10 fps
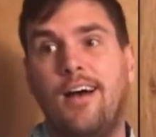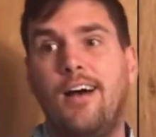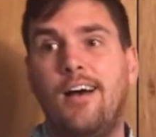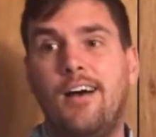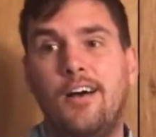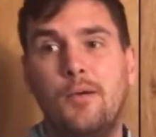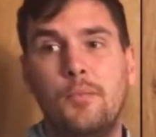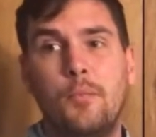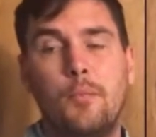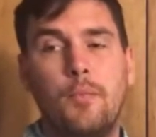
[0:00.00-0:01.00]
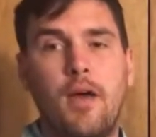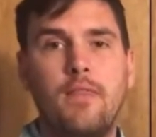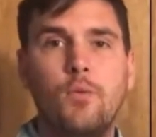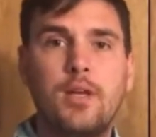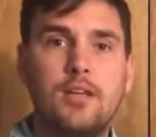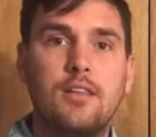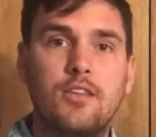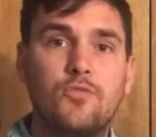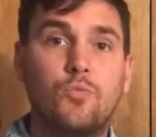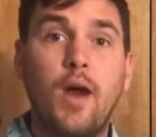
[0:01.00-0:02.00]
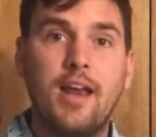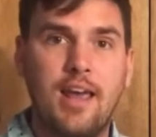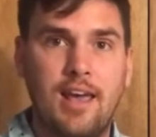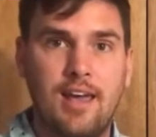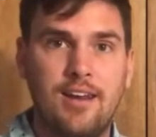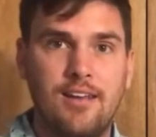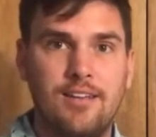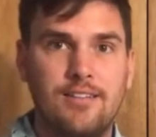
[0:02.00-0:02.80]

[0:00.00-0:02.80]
And then we get to this redhead.